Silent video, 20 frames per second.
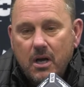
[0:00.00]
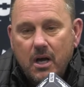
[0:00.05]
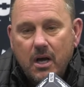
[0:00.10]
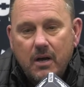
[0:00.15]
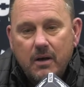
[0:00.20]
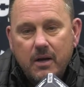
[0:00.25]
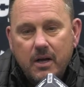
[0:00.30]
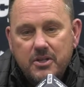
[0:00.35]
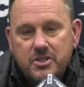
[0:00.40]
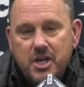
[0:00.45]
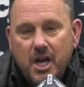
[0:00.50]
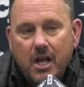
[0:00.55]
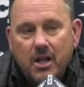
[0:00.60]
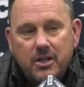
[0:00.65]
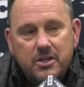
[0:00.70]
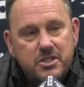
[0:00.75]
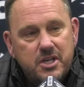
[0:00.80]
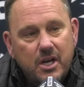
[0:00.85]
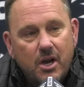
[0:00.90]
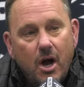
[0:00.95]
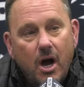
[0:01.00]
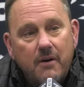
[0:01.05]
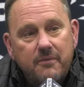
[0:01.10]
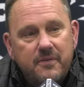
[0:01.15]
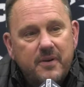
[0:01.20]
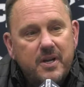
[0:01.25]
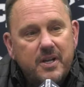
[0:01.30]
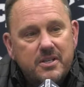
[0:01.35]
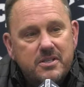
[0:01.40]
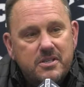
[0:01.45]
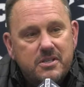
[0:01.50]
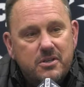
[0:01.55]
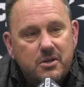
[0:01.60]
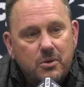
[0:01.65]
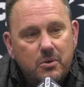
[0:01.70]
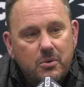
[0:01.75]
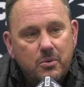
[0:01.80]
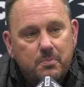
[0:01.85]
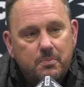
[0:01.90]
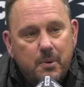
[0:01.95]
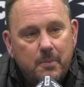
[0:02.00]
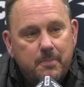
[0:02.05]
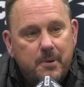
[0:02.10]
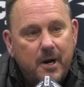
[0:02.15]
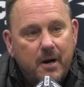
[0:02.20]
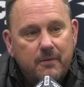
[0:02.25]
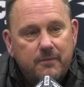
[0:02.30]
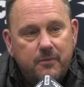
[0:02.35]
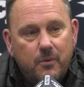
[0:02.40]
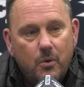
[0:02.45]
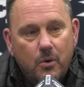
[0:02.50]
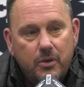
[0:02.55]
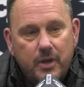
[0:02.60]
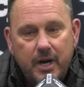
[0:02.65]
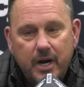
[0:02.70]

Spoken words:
a challenging offense to prepare for.